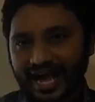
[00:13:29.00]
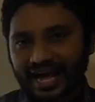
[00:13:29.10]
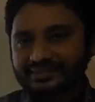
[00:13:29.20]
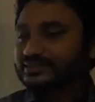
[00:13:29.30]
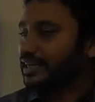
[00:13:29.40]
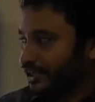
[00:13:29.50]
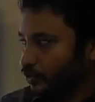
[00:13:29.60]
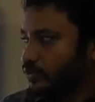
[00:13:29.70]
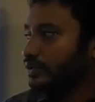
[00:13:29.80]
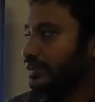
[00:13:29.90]
as
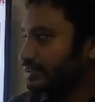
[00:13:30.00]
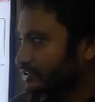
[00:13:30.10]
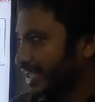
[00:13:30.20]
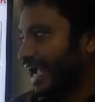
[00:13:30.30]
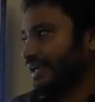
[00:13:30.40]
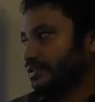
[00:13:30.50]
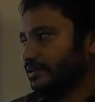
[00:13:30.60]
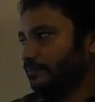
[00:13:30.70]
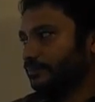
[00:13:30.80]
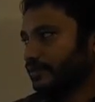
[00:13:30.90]
you said.
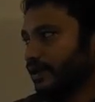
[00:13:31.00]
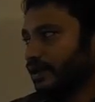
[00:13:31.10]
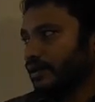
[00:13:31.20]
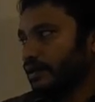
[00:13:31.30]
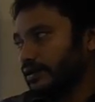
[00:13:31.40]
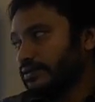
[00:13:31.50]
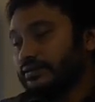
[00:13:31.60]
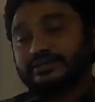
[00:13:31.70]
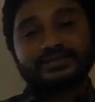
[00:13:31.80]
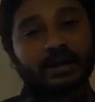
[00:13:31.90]

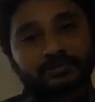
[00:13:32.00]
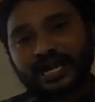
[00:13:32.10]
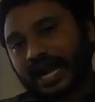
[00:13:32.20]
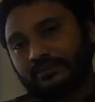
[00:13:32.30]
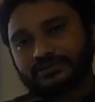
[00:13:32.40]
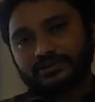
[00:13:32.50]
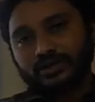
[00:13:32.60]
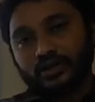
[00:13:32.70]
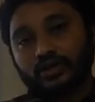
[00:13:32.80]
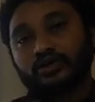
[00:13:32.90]
Sometimes
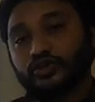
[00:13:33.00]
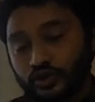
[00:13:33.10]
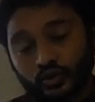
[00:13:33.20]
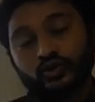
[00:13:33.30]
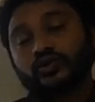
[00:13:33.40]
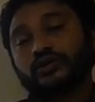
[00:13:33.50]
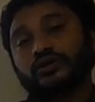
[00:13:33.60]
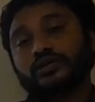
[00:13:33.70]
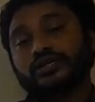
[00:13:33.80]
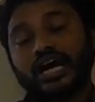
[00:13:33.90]
to
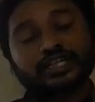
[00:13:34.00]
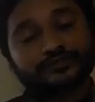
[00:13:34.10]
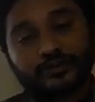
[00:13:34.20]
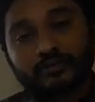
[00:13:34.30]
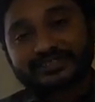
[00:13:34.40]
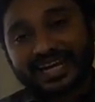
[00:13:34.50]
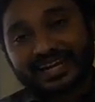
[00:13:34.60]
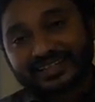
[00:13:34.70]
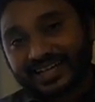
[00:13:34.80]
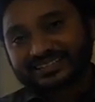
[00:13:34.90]
transform
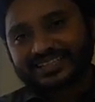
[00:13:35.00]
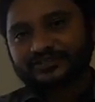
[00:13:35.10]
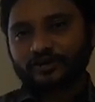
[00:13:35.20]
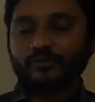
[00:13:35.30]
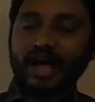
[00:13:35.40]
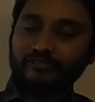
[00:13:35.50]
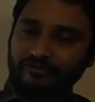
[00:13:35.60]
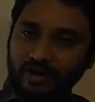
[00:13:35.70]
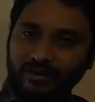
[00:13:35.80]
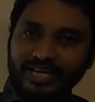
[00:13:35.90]
sentences from
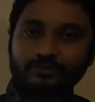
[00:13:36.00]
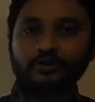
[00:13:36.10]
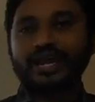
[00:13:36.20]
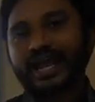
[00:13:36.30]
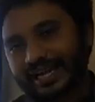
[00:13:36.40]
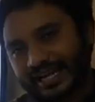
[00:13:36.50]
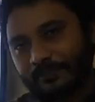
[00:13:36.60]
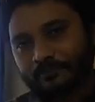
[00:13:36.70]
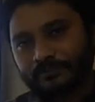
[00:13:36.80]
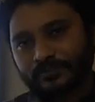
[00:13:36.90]
affirmative to
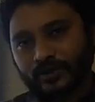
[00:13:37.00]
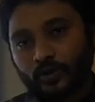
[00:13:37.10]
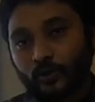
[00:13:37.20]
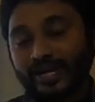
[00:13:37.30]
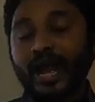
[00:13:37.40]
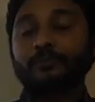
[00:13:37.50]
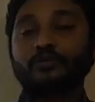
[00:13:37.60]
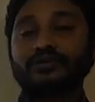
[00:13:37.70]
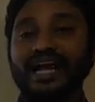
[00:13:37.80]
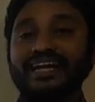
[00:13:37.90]
negative, we have
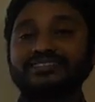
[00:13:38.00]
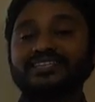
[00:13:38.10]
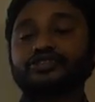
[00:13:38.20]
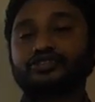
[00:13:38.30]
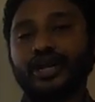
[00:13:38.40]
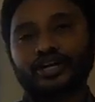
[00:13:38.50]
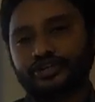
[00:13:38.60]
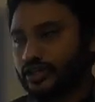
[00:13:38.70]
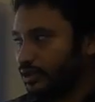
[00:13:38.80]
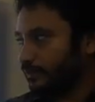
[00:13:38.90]
to change the
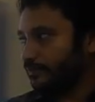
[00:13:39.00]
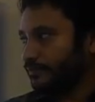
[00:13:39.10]
structure.